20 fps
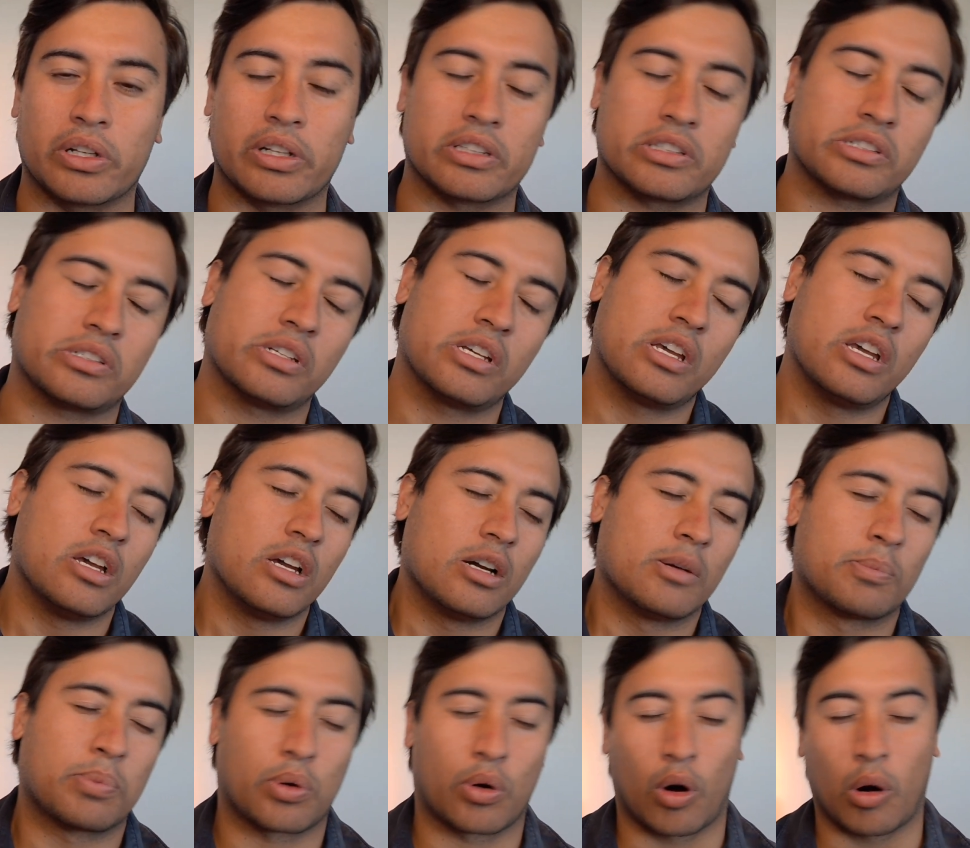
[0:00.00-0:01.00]
It's
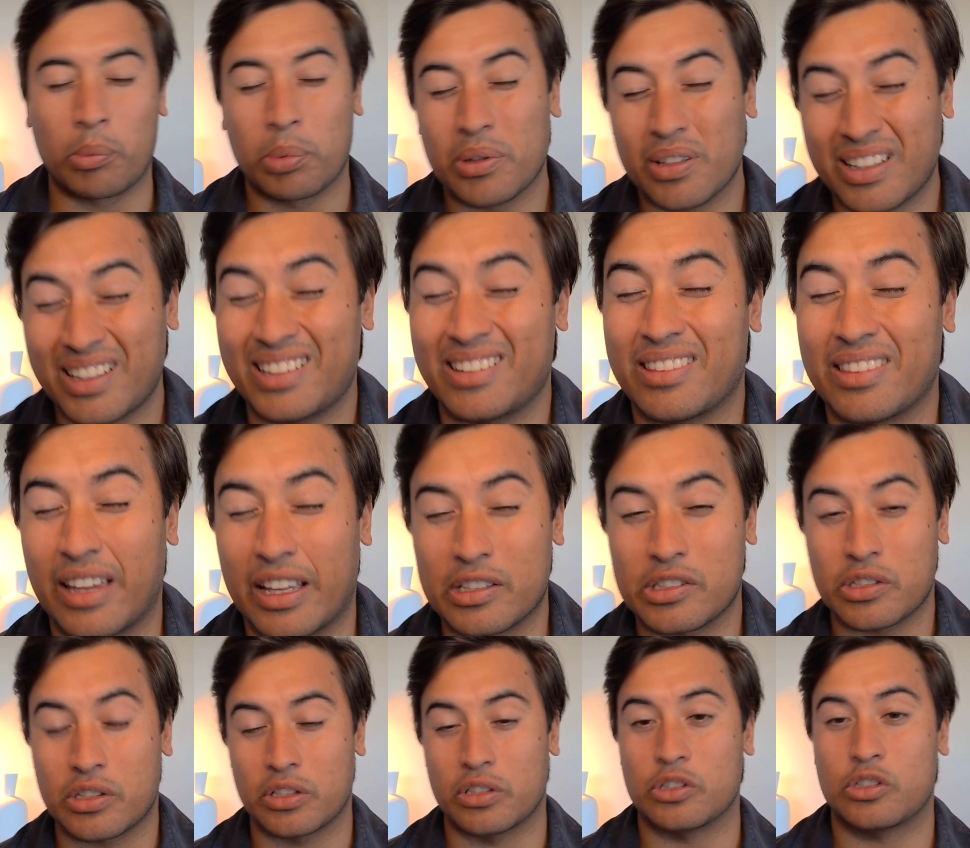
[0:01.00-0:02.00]
probably
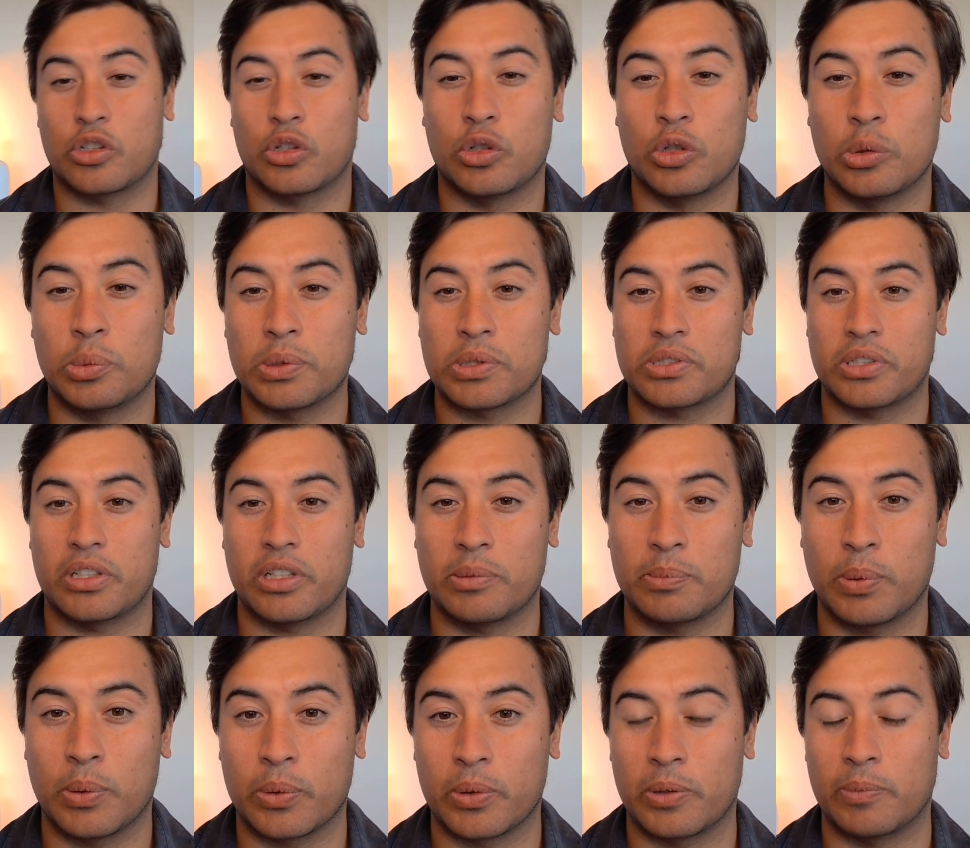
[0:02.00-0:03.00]
less than 2%
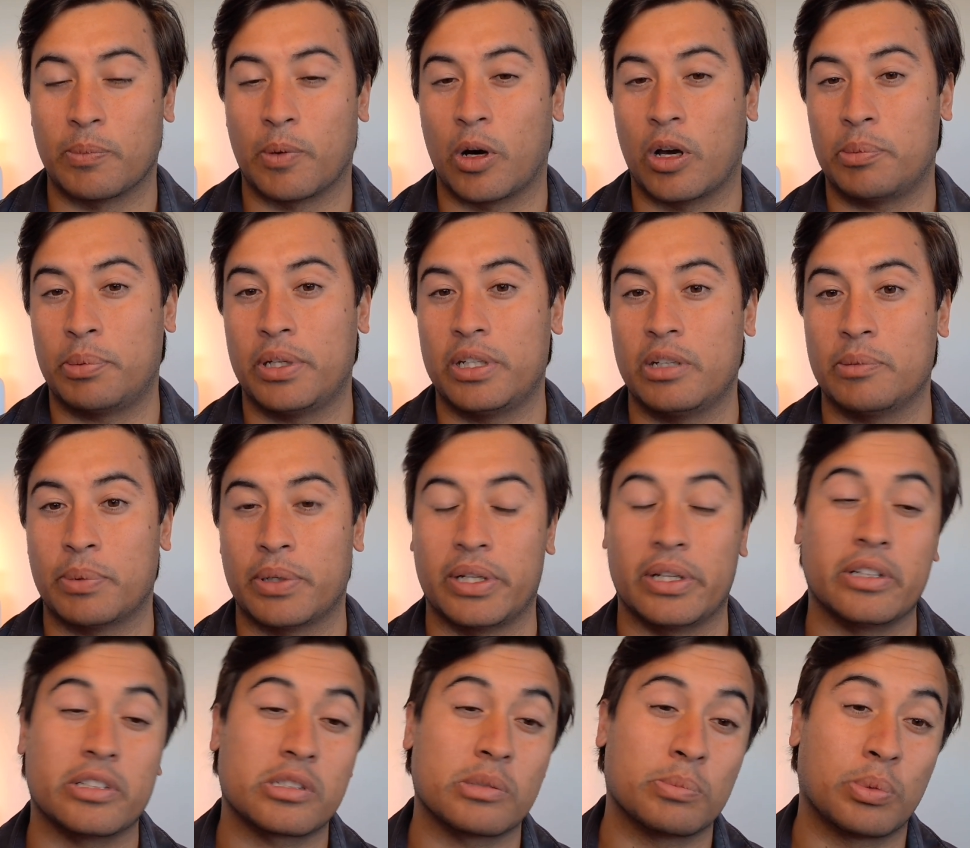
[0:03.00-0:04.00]
important in my opinion, but it
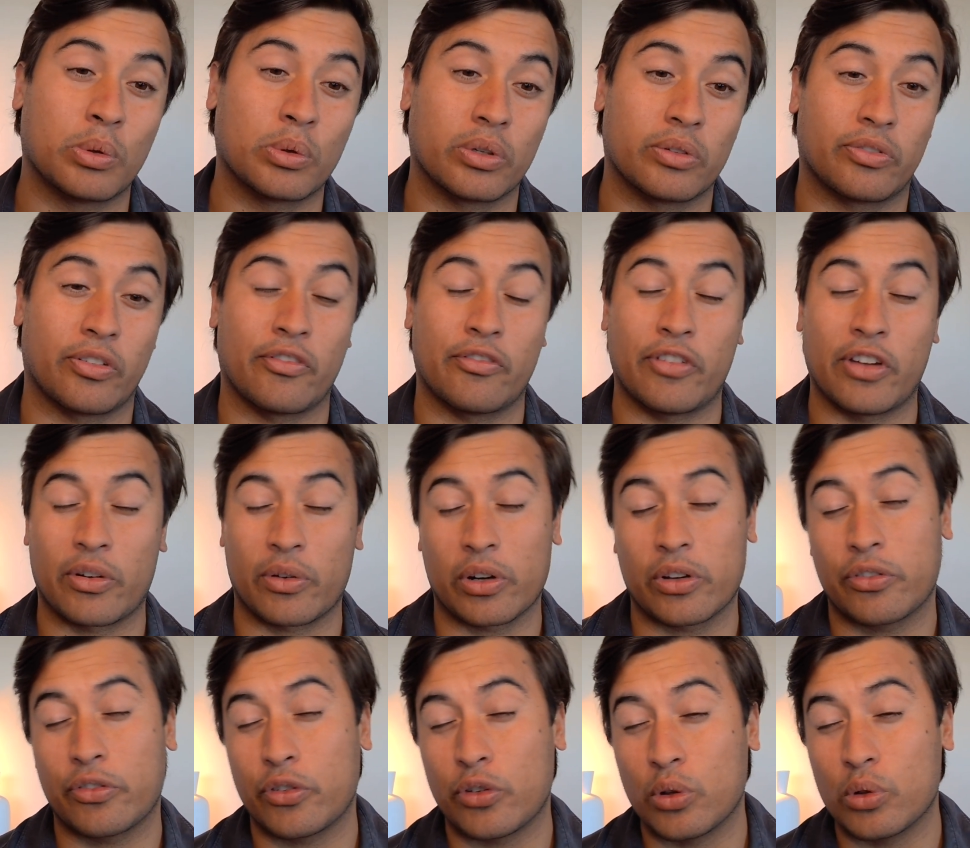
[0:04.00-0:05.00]
is important for very
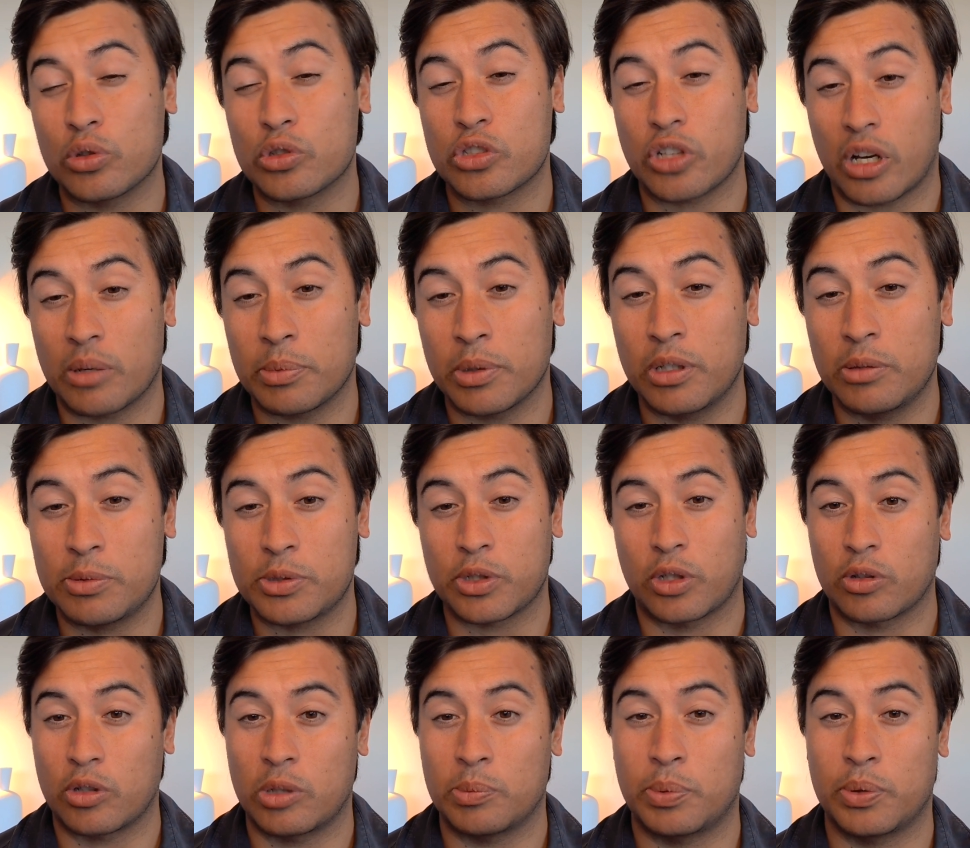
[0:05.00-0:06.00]
few suburbs, so I'm
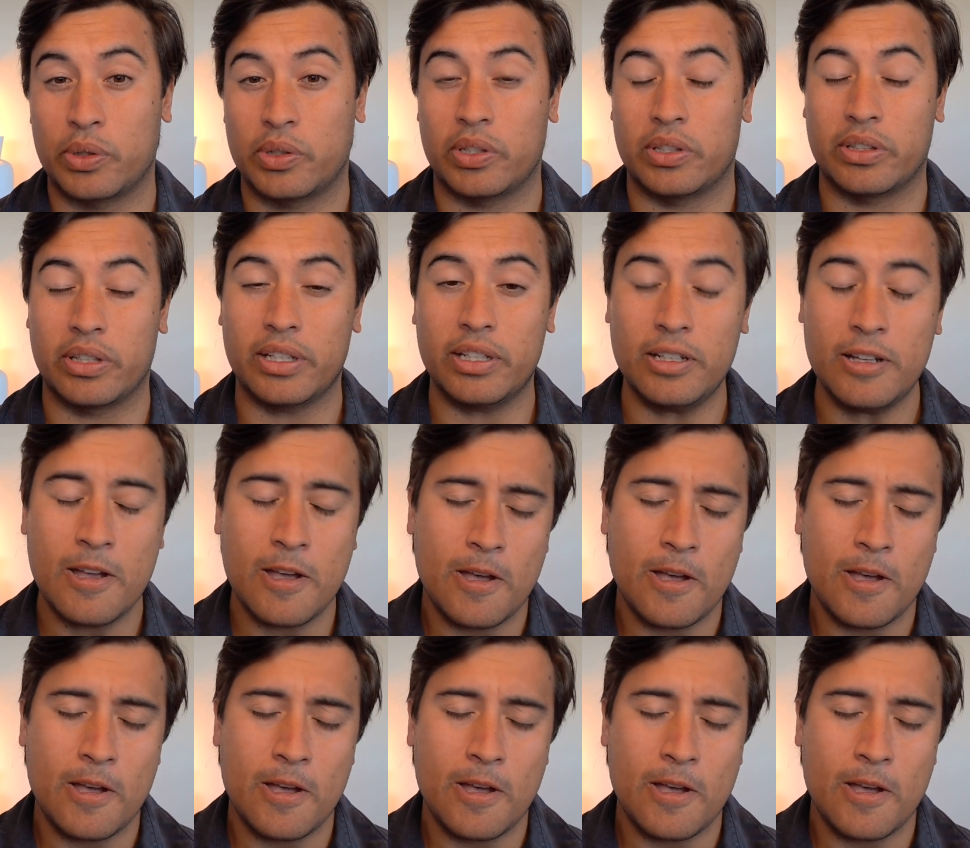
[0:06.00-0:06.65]
going to put it in there.